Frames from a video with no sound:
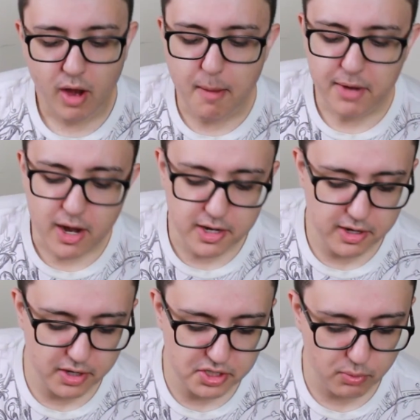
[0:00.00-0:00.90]
I'm kind of
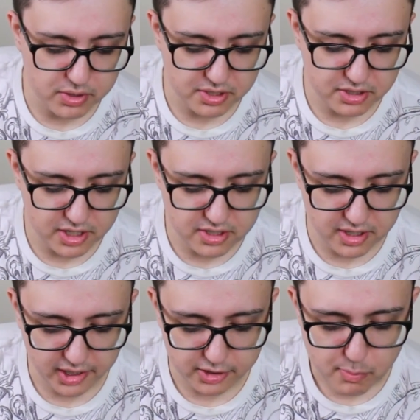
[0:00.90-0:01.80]
curious to what the
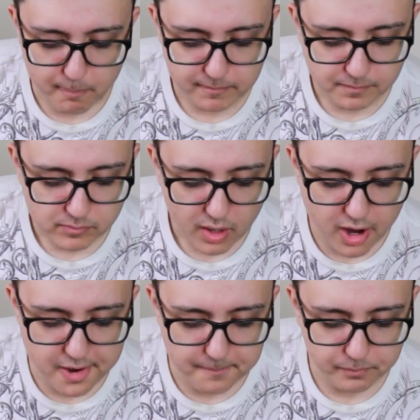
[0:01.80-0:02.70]
seasoning is.
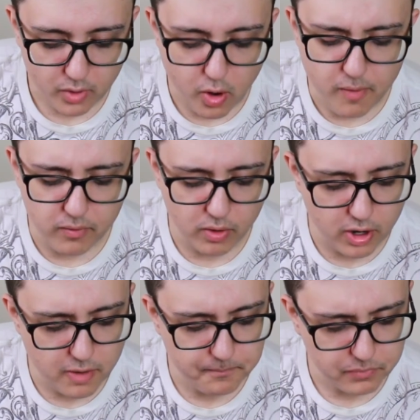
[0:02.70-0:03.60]

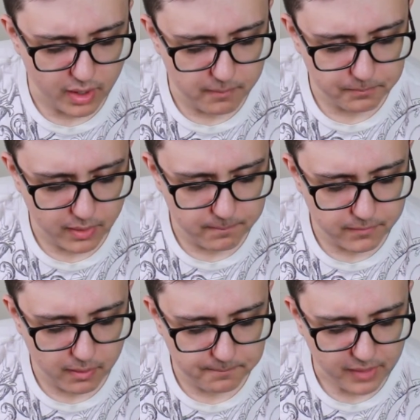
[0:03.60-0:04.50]
Overall,
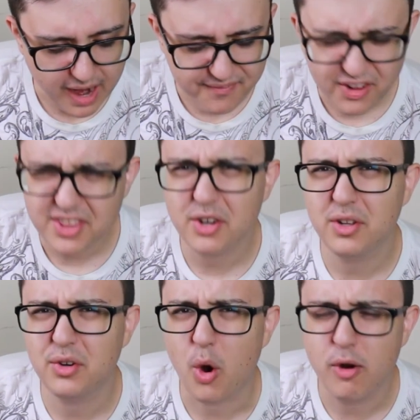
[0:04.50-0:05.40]
I feel like they're a
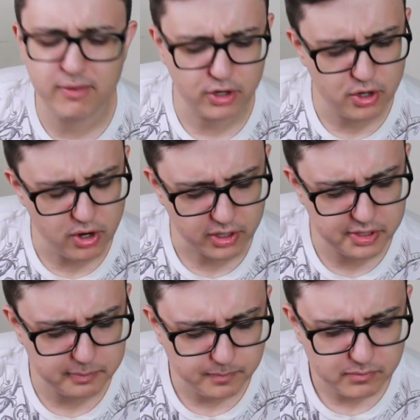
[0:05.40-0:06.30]
little overcooked.
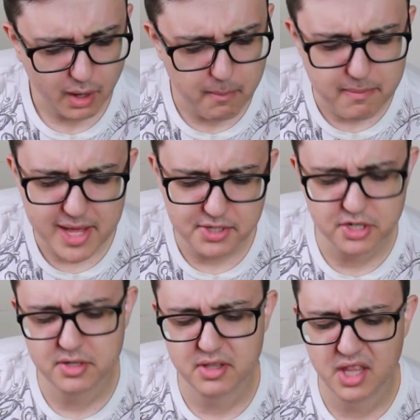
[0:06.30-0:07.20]
Maybe that's
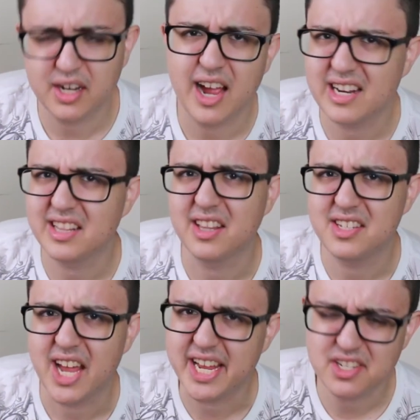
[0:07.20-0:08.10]
just the kind of the
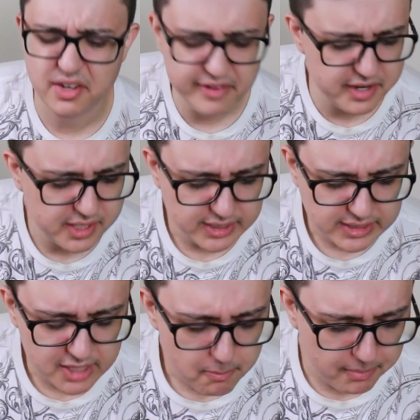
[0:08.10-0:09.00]
taste of it,
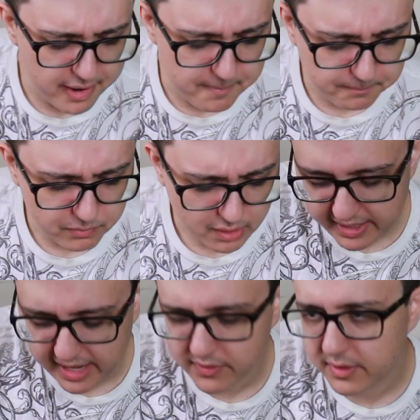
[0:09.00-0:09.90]
but
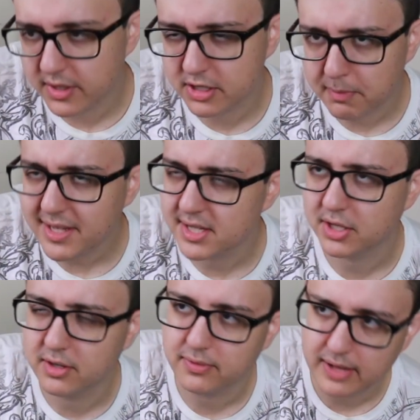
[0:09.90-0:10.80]
yeah, the spice has a
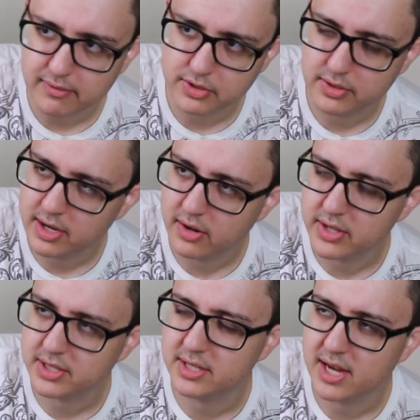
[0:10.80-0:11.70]
good flavor to it. You know,
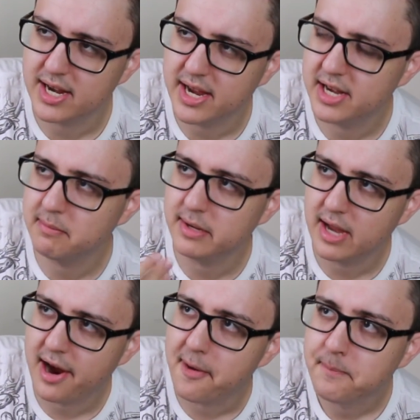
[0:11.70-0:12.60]
it's kind of hitting me
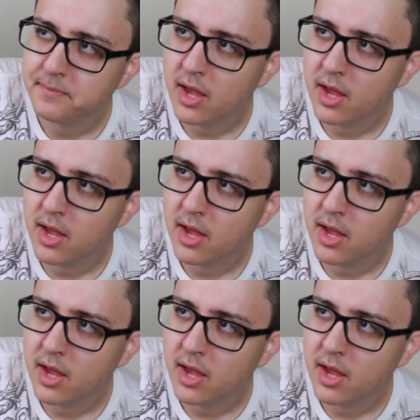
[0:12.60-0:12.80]
now.